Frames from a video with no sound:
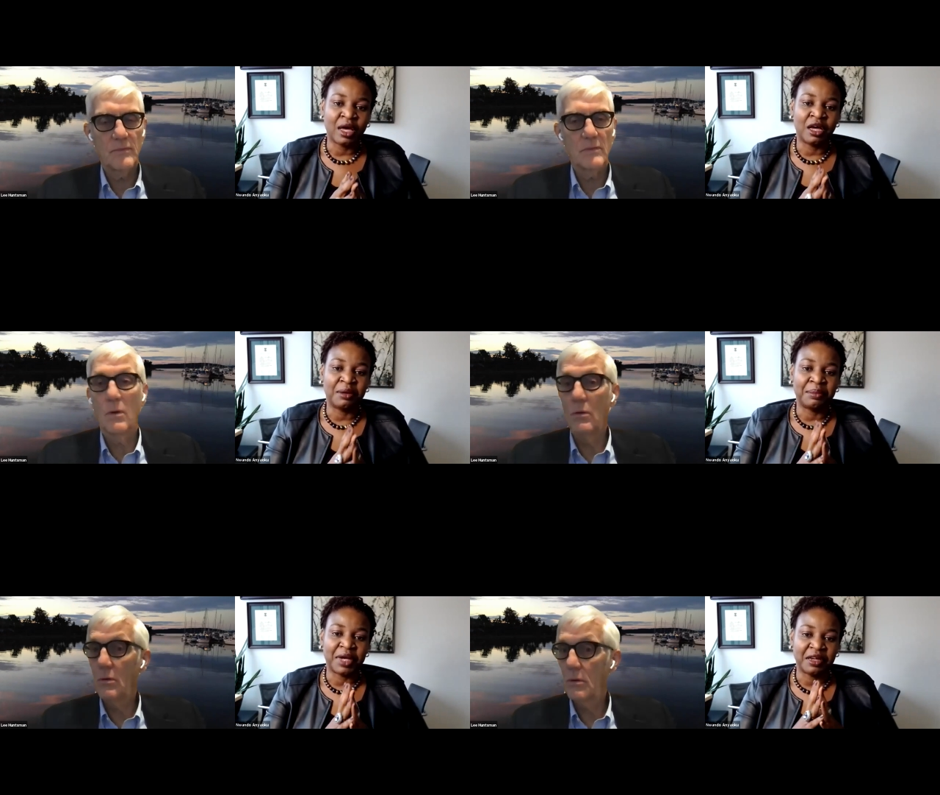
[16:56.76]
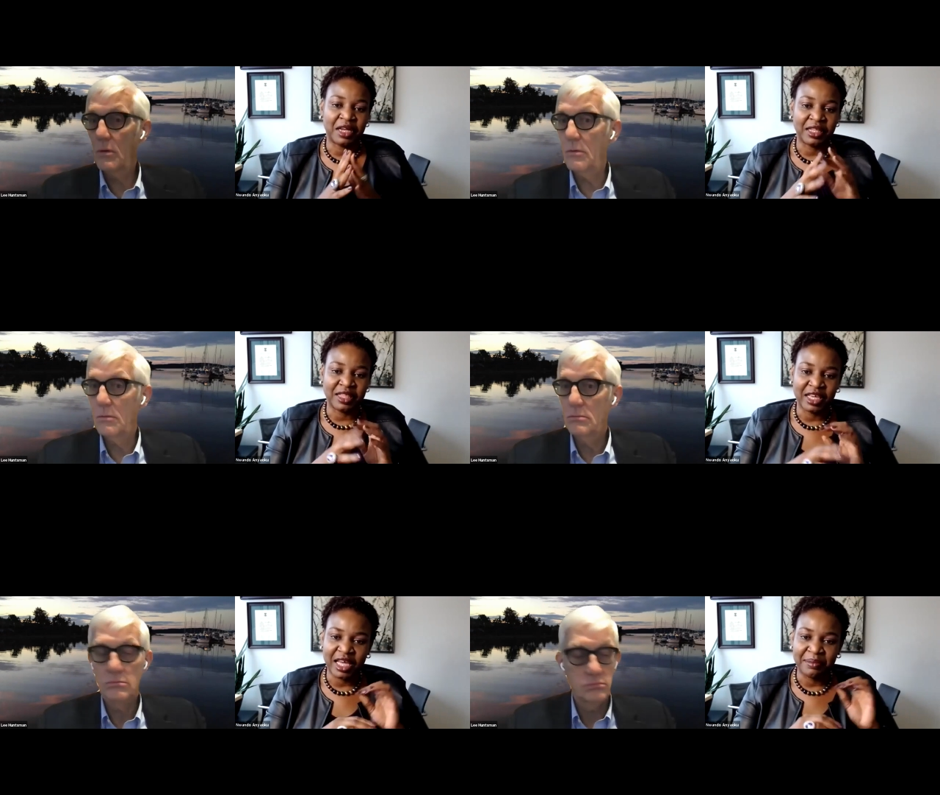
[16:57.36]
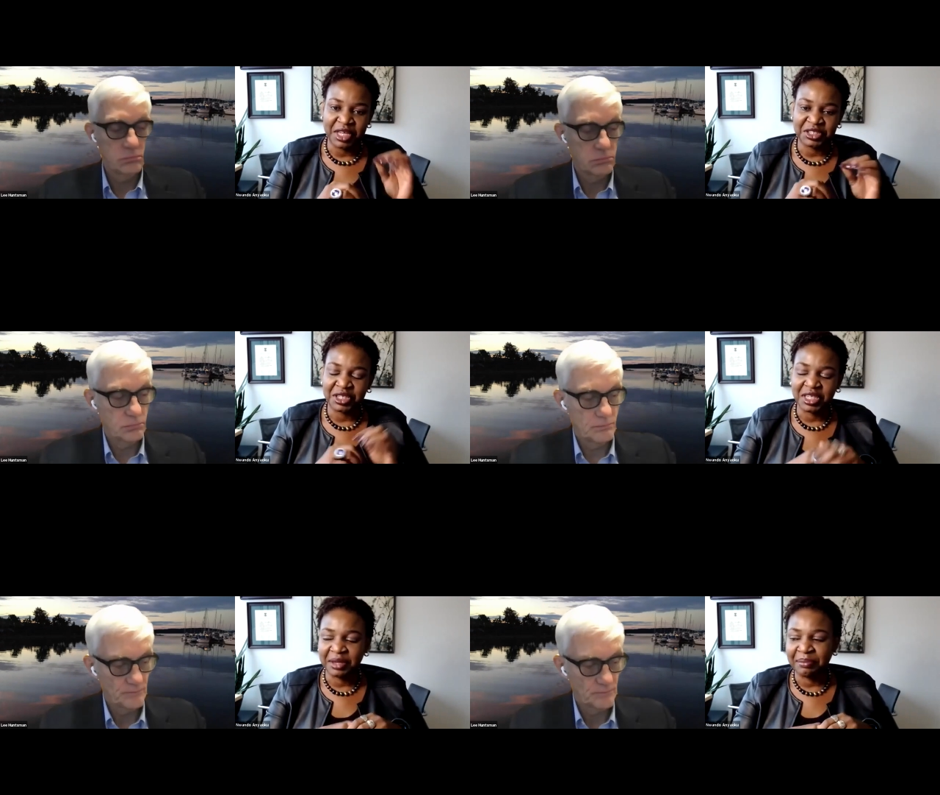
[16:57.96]
Speaker 1: Um, I, I, mm-hmm. think I
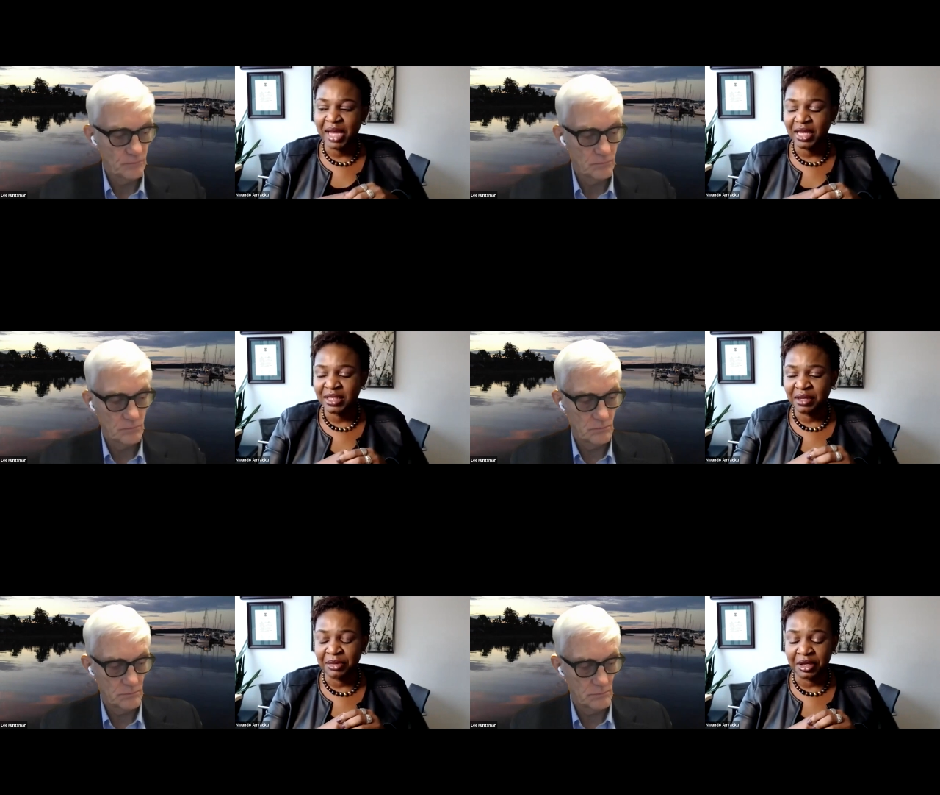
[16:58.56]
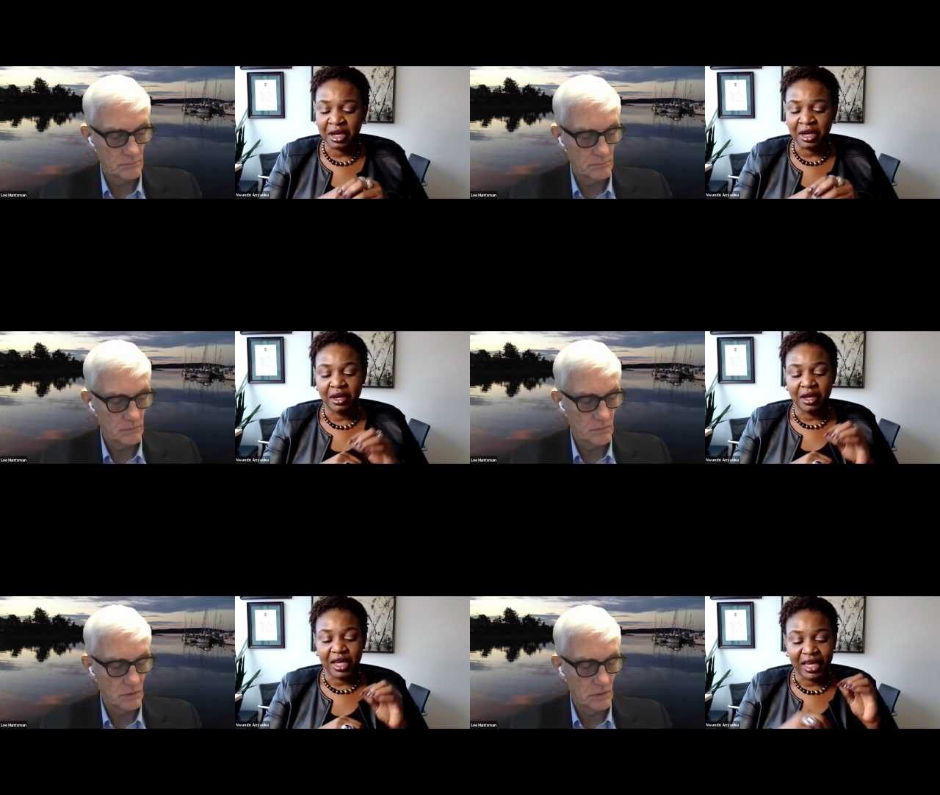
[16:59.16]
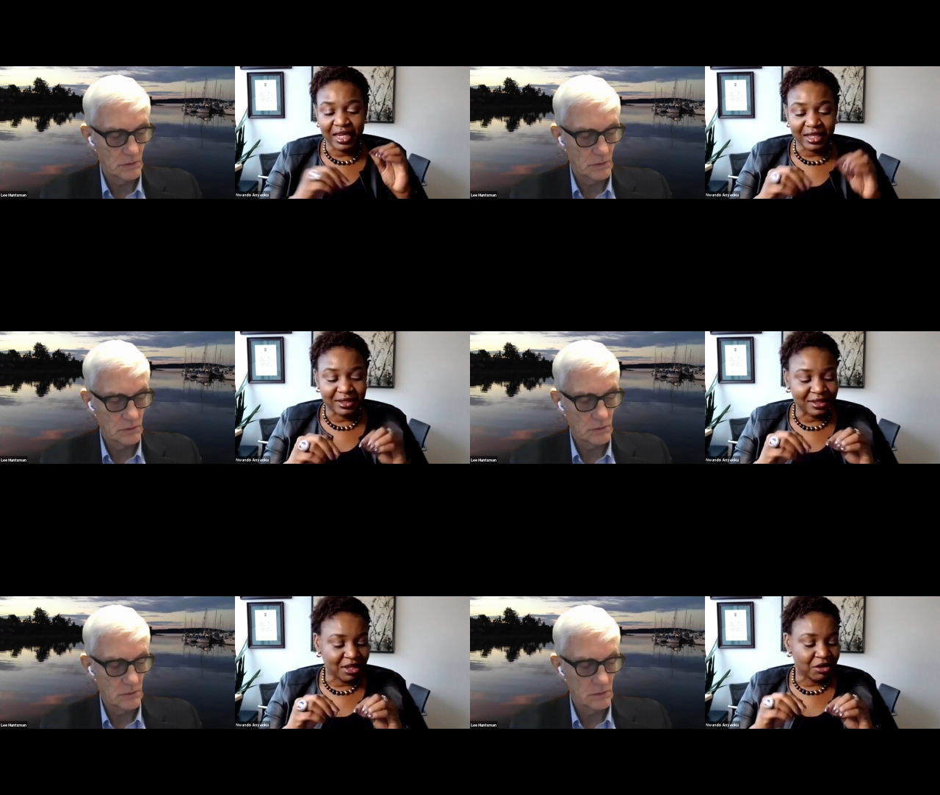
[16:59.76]
mentioned it in passing, but it
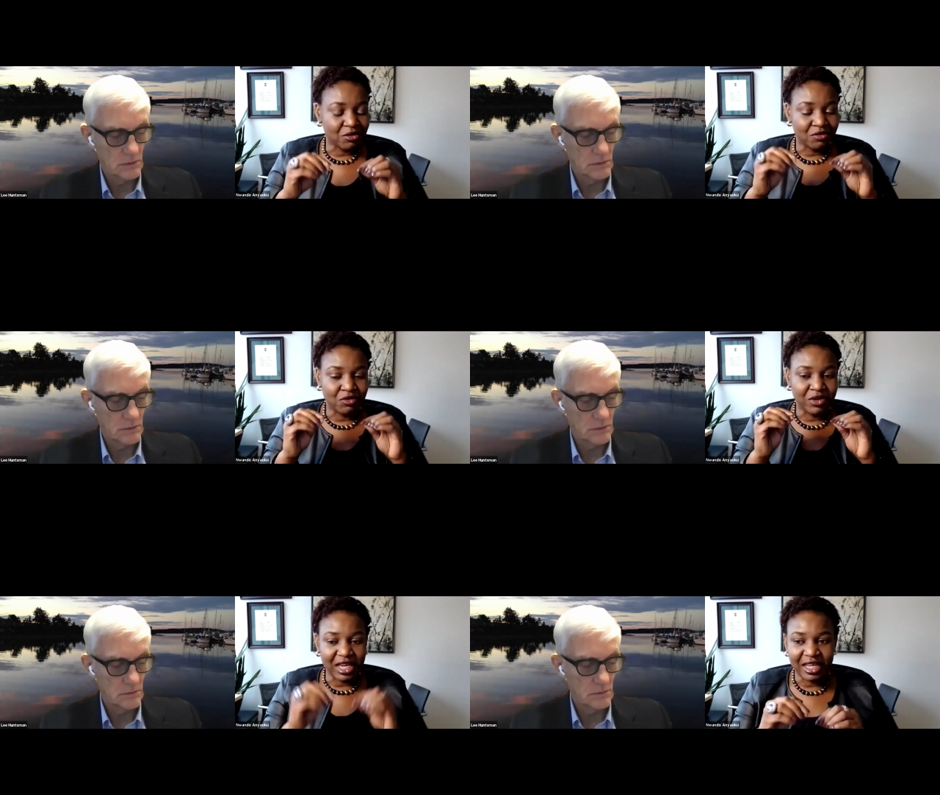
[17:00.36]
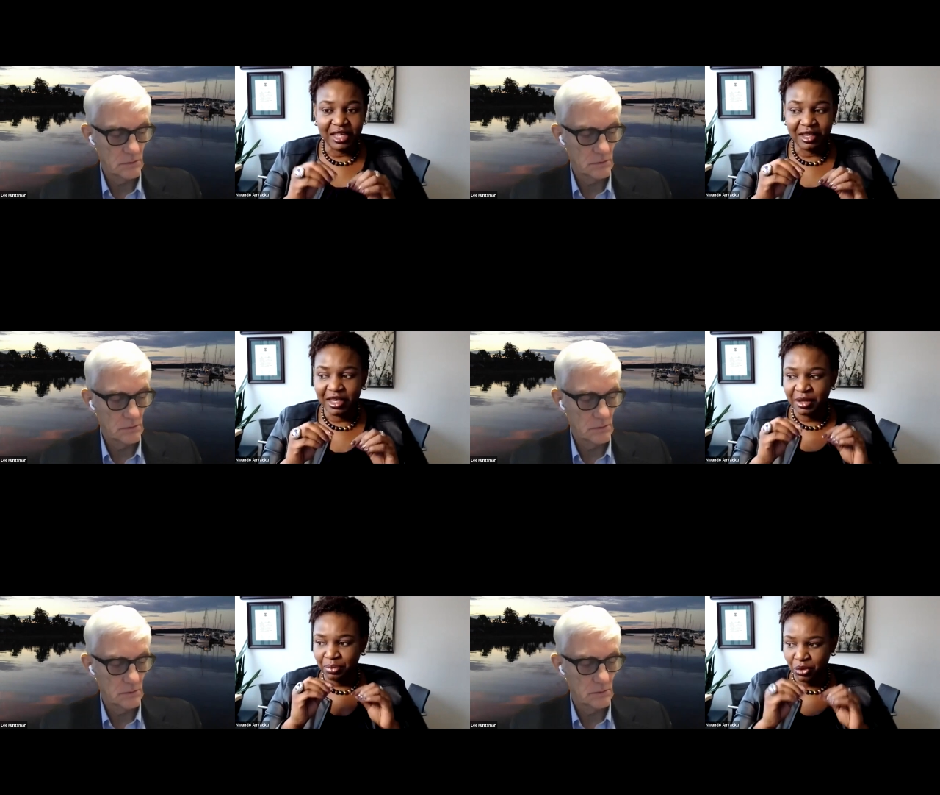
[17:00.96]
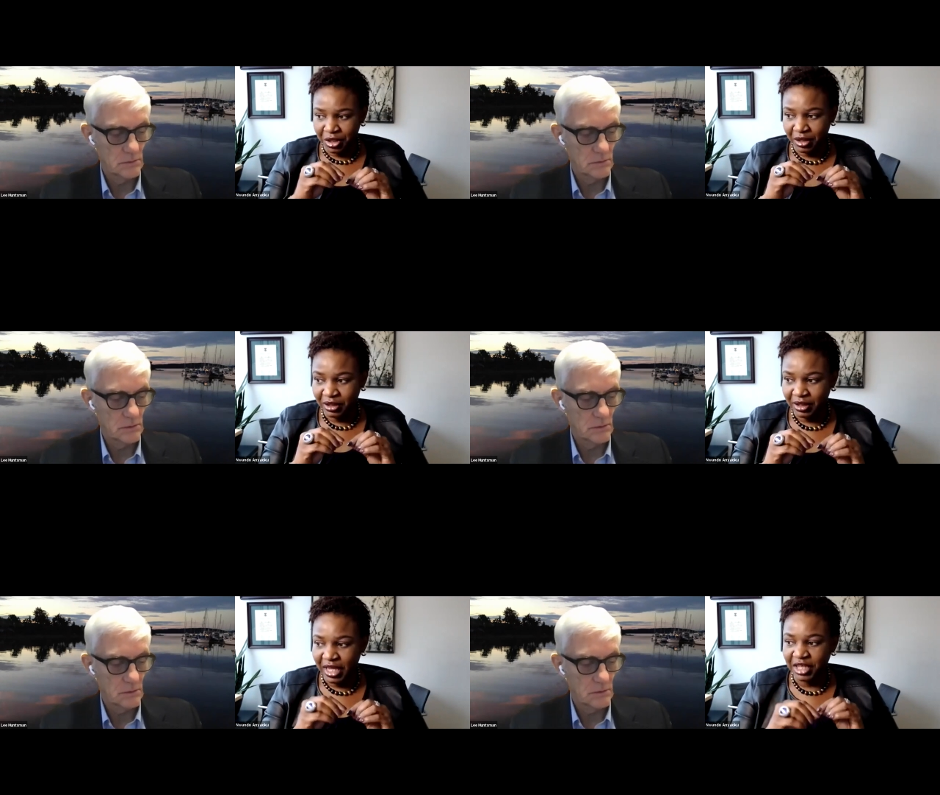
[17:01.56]
is really
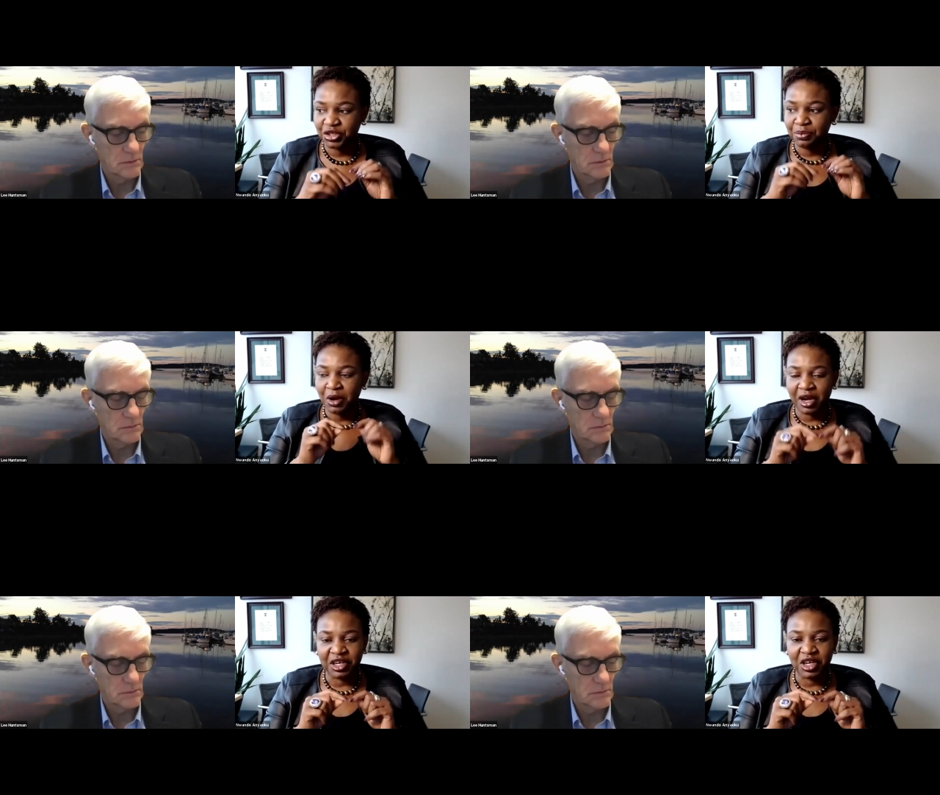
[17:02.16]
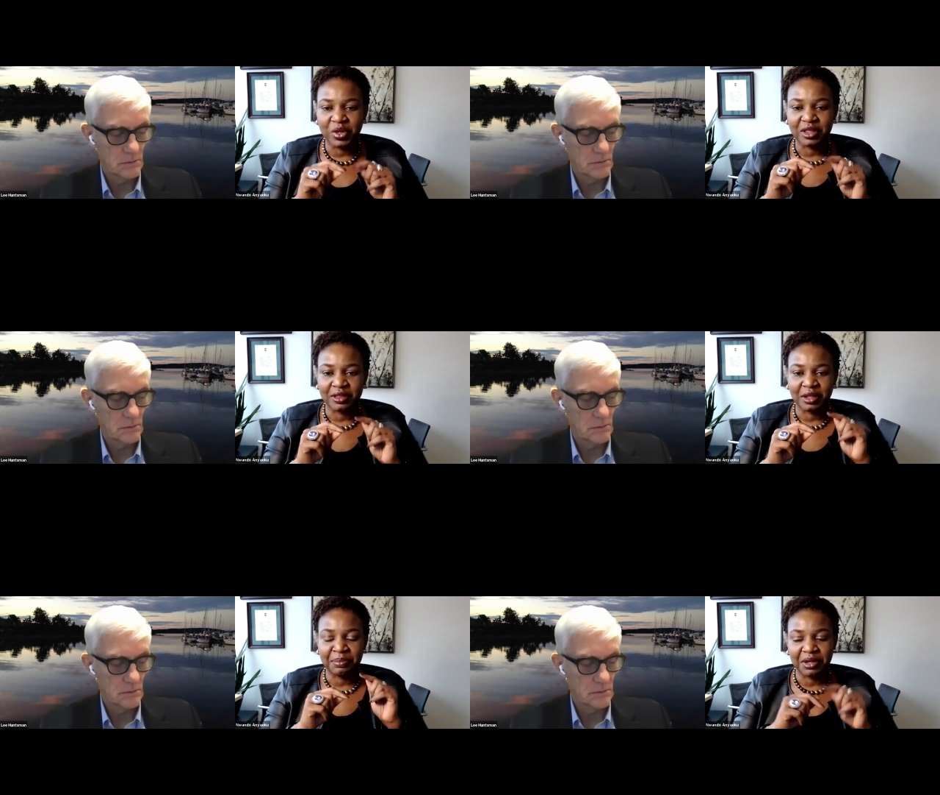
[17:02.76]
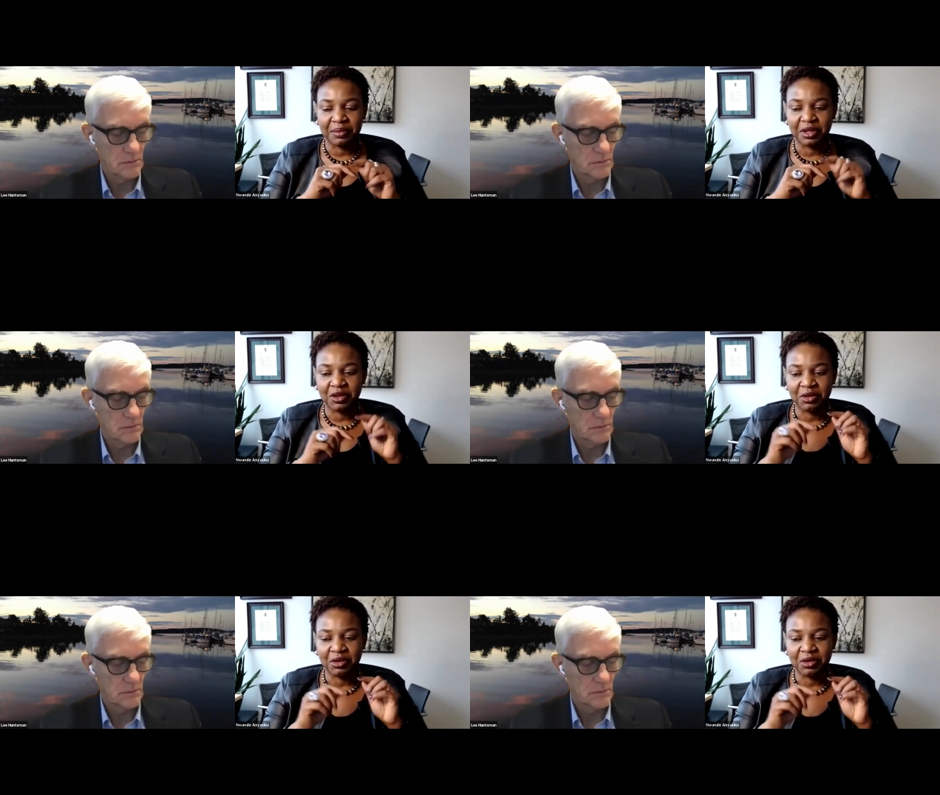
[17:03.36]
important that you partner with the, the